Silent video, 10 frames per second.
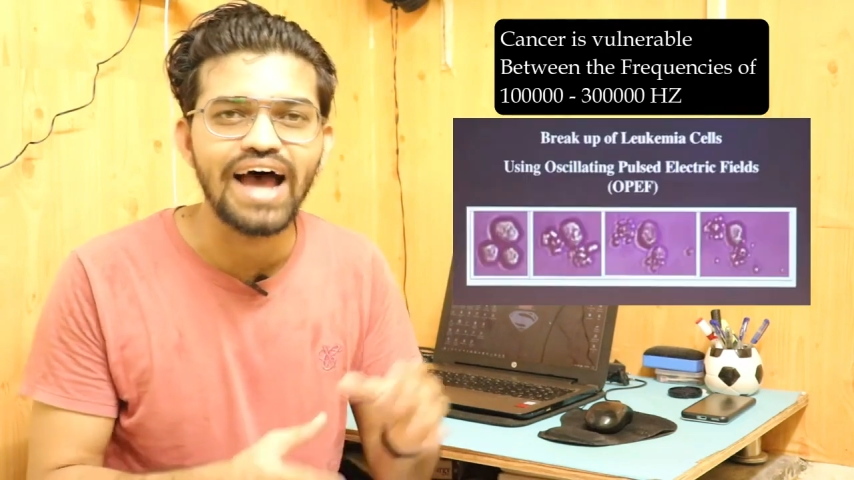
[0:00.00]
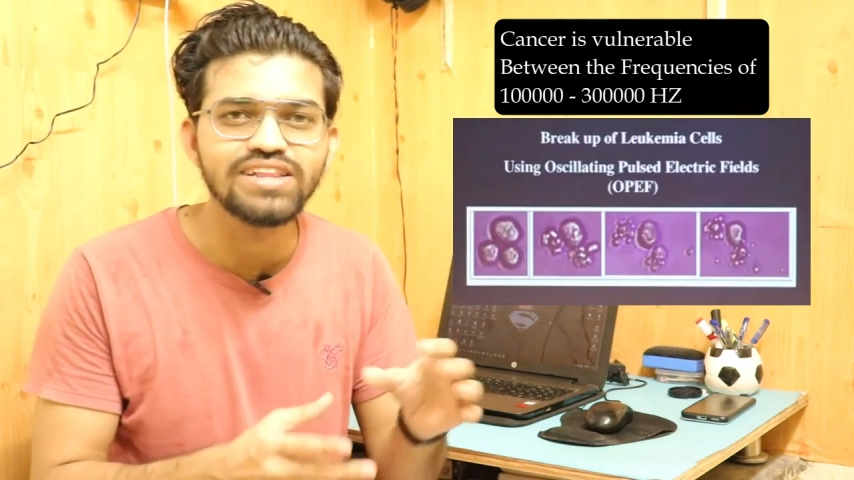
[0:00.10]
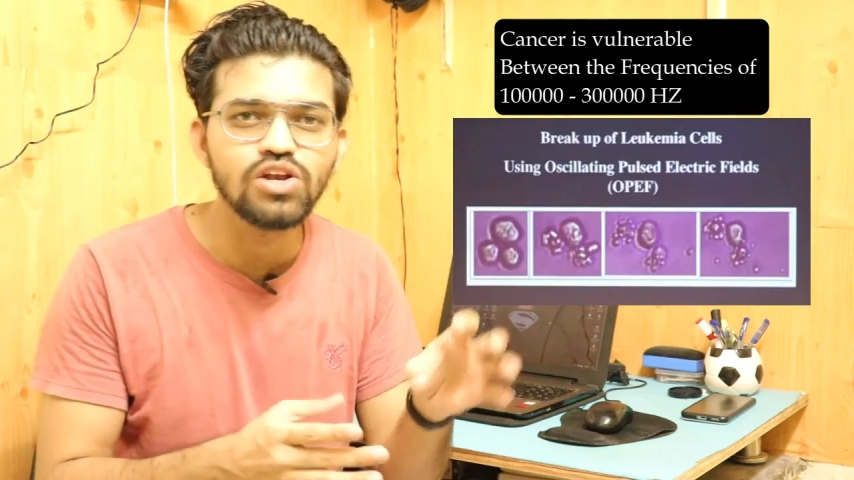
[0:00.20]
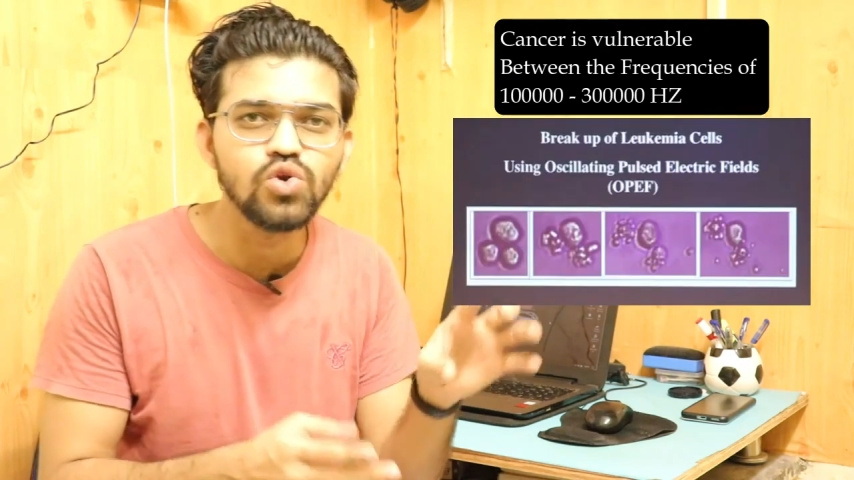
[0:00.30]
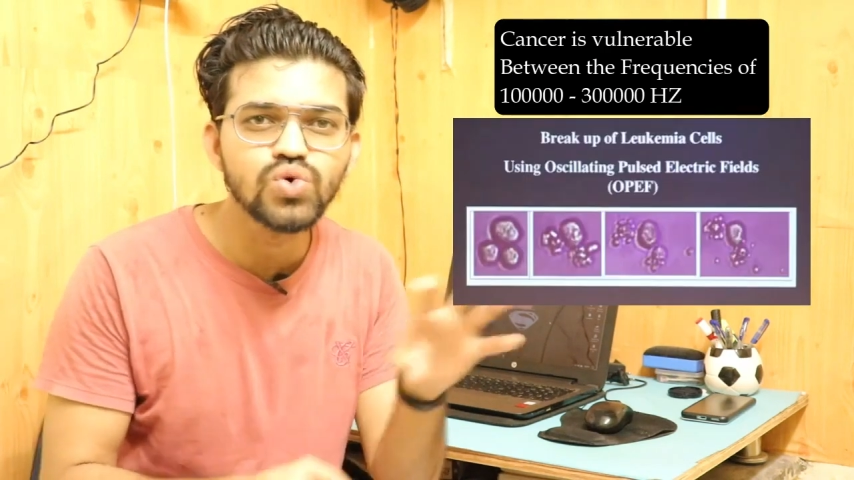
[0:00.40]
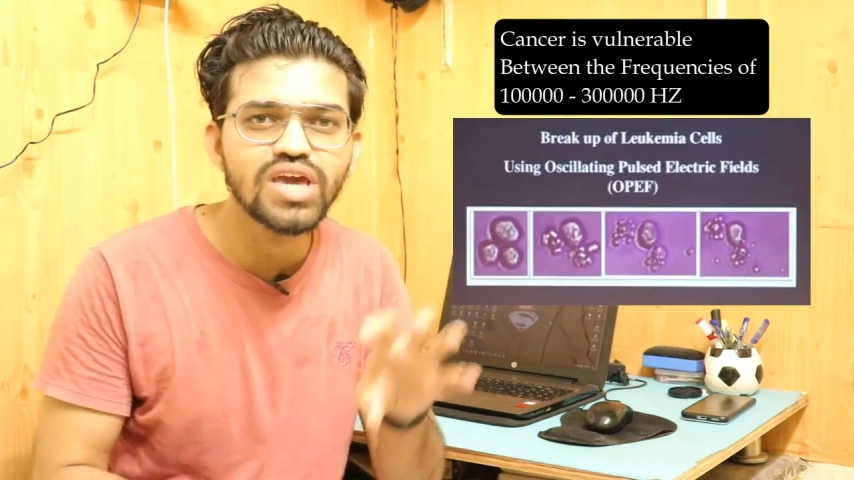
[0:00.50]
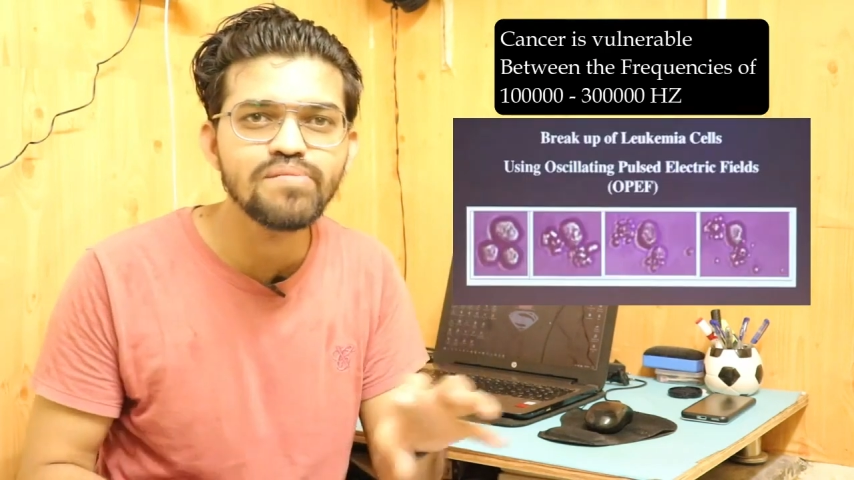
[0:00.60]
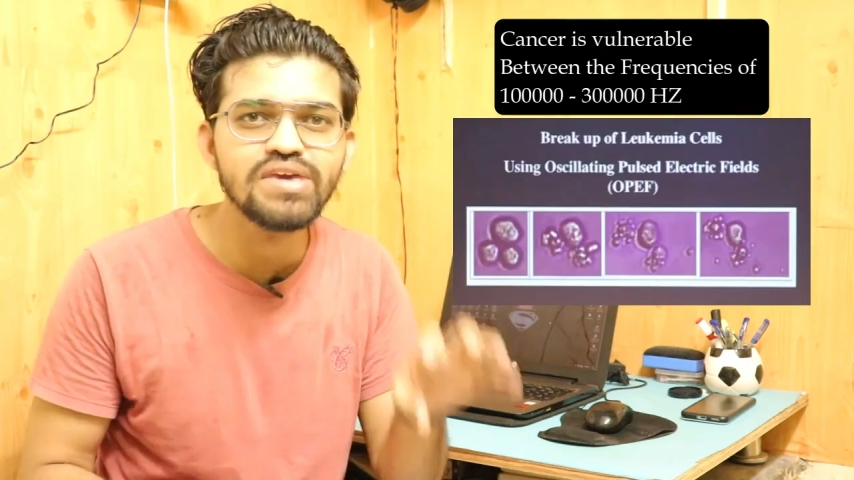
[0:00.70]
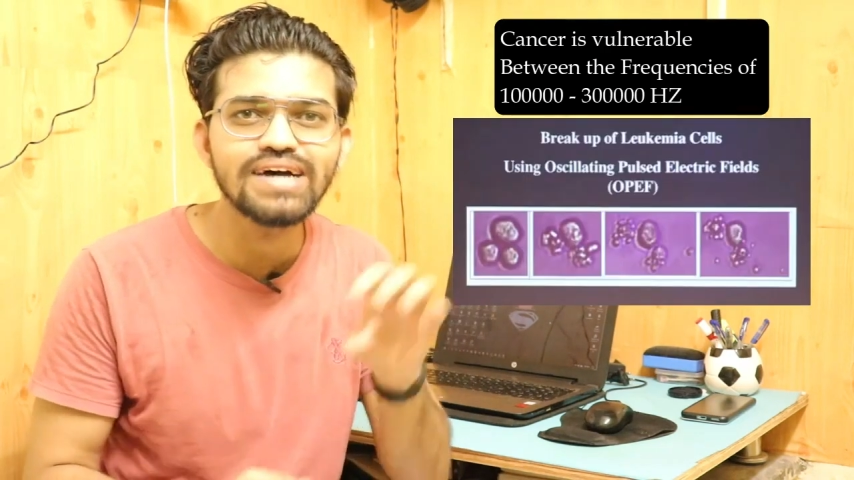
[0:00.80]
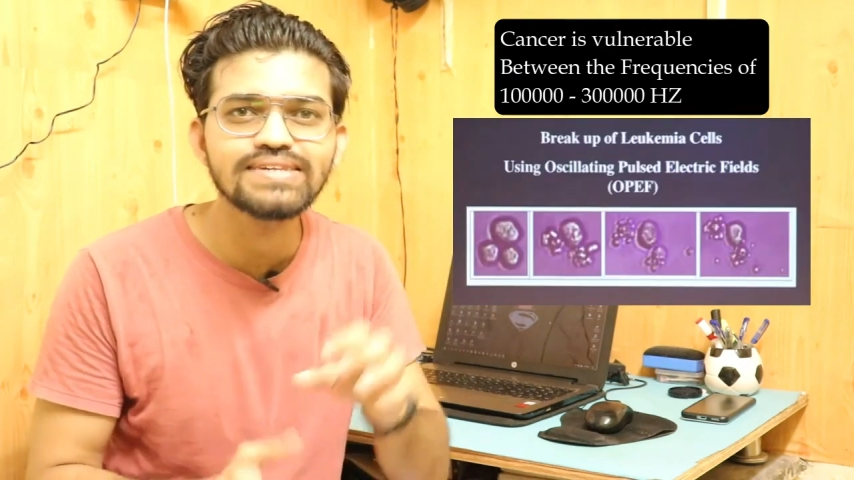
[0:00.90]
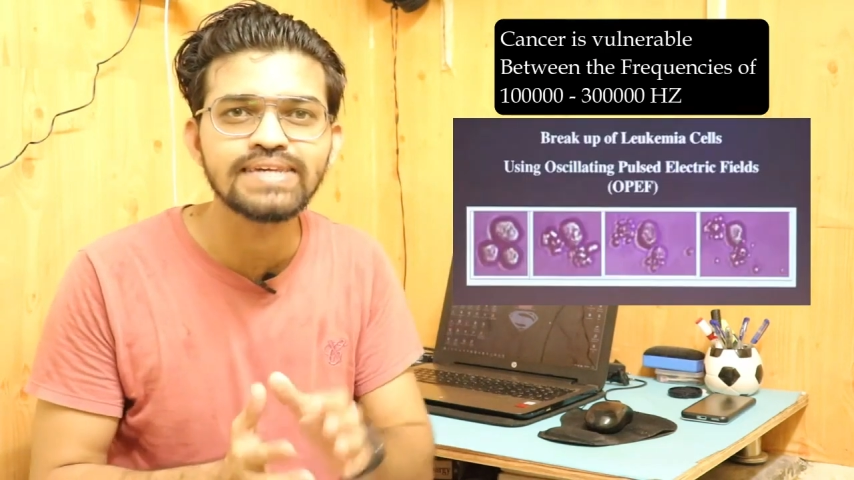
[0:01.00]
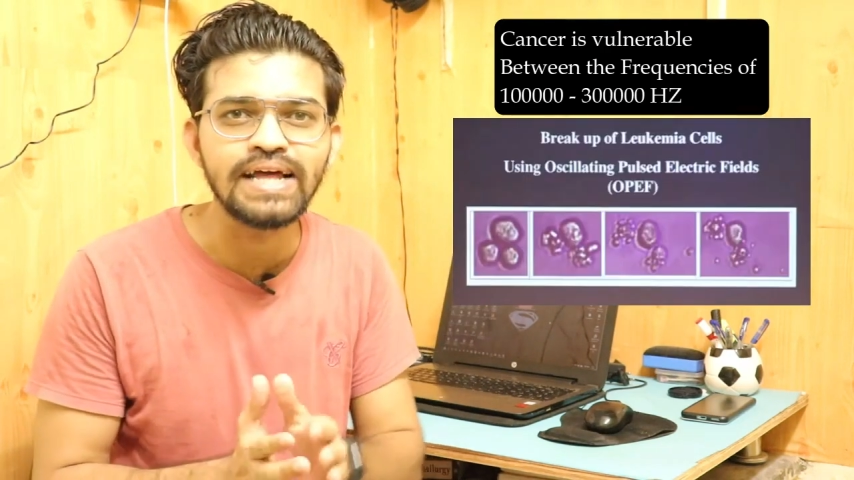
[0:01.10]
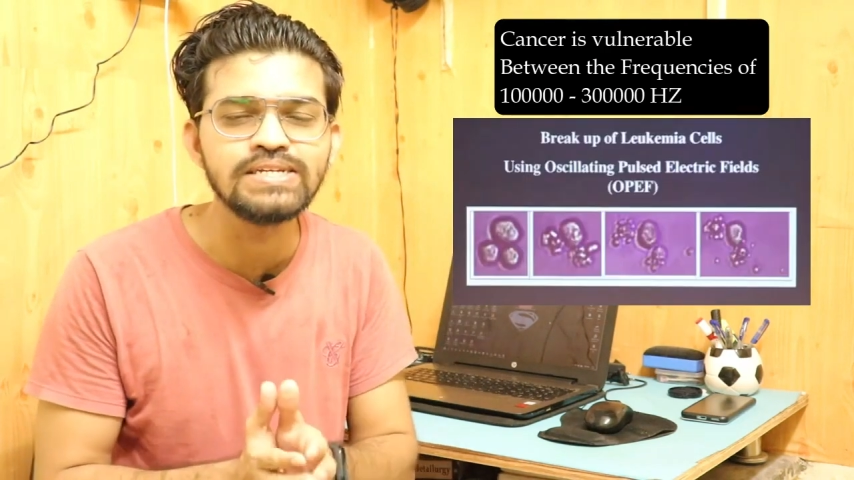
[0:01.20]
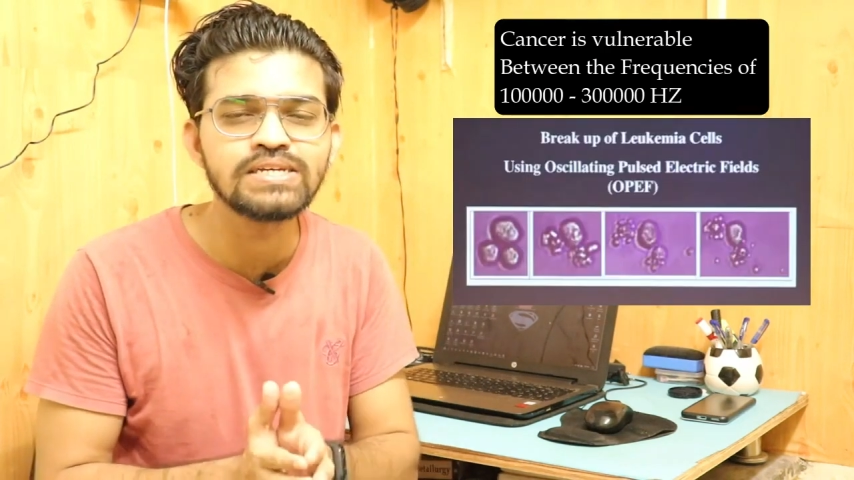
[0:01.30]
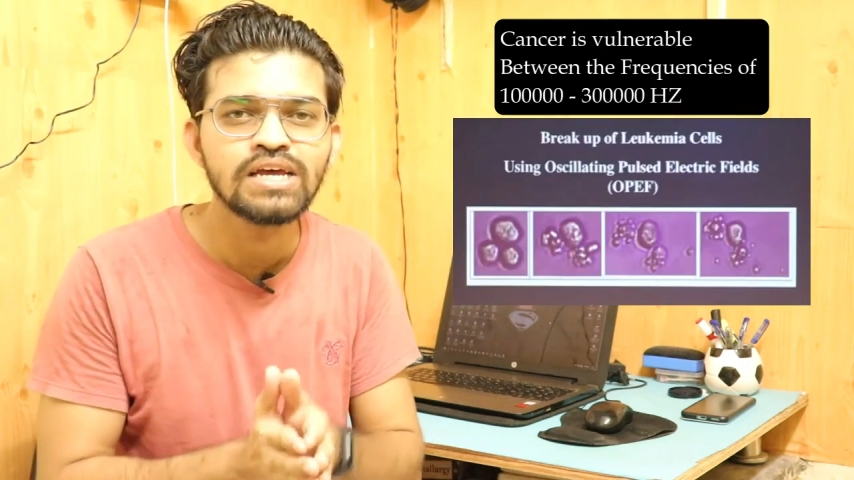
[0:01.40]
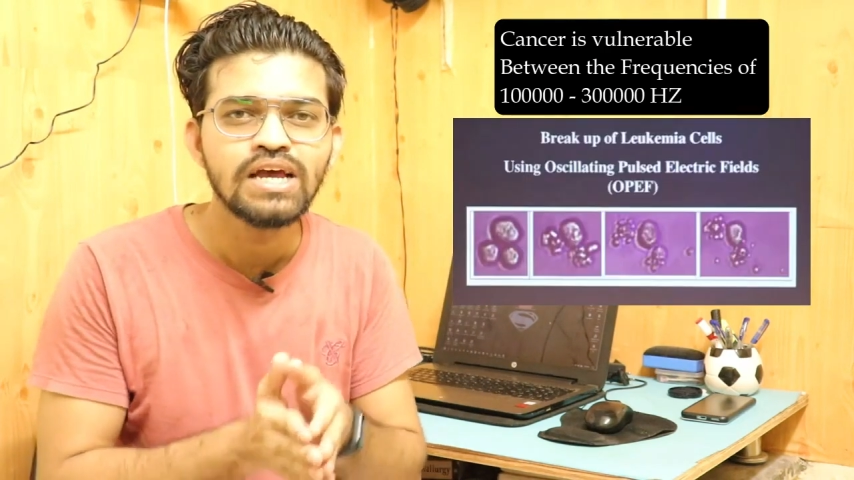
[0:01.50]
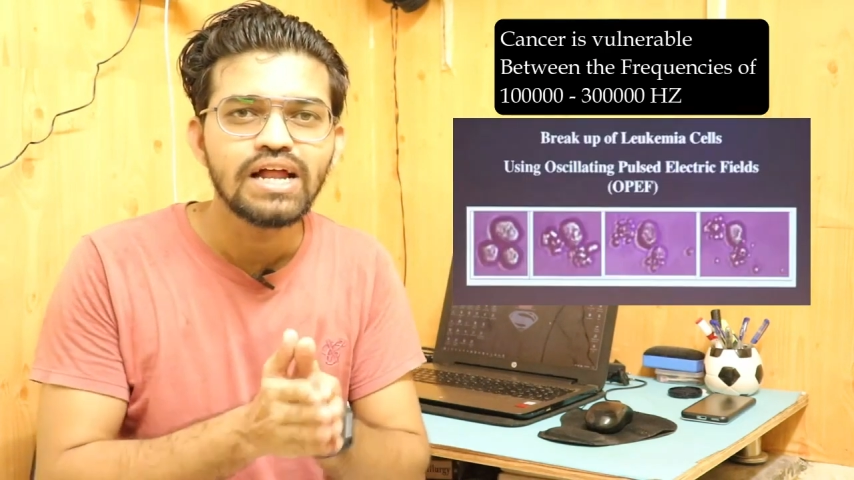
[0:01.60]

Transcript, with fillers: and the leukemia cells